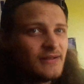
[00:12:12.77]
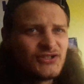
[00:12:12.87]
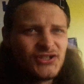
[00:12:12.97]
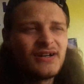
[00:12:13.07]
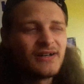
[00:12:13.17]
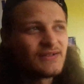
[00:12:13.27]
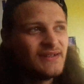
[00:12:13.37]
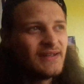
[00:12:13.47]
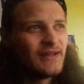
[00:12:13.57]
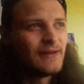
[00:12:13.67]
The sharks,
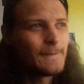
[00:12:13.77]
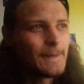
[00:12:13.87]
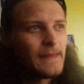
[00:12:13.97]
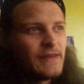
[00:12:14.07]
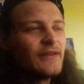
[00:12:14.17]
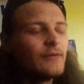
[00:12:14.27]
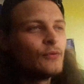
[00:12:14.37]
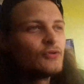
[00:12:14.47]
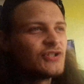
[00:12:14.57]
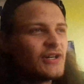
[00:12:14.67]
You get the
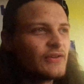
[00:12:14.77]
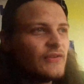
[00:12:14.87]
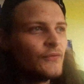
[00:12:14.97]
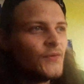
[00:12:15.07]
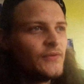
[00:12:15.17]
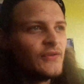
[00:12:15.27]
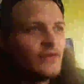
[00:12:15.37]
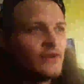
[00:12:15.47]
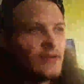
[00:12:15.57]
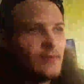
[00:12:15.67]
bull sharks in the rivers
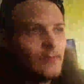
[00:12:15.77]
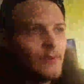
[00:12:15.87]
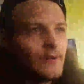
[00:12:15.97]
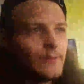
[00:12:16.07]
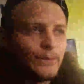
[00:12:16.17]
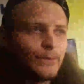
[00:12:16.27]
and that, but